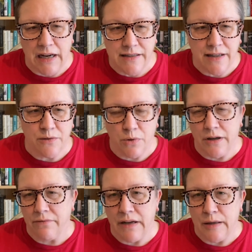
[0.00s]
I didn't want
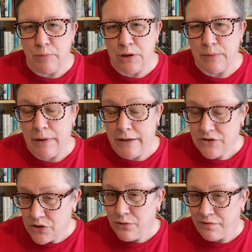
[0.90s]
to read a book about a
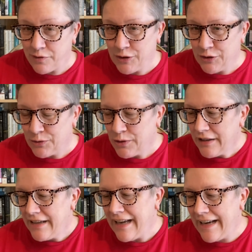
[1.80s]
zoo flu
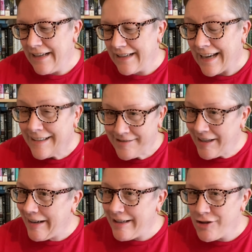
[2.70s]
and a
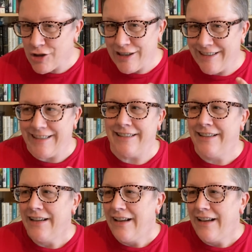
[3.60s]
contagion and